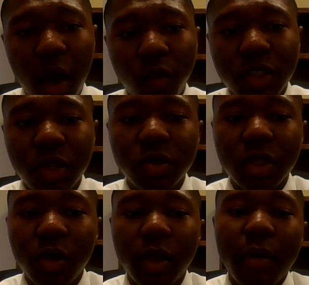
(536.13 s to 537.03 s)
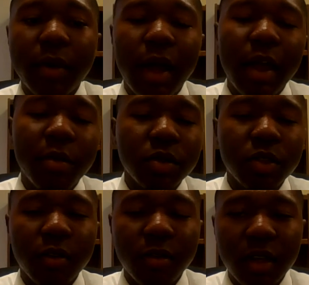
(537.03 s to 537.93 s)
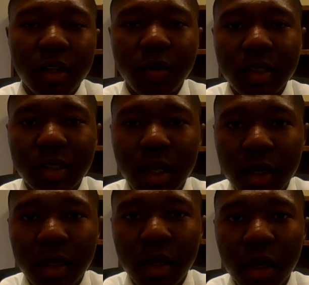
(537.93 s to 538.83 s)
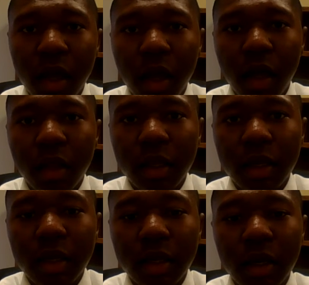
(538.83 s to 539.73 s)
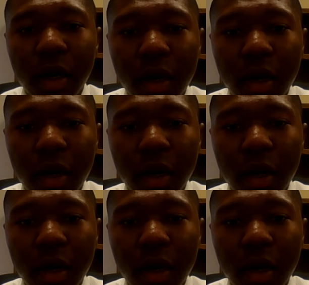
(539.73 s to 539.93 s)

which shows they were not able to effectively study the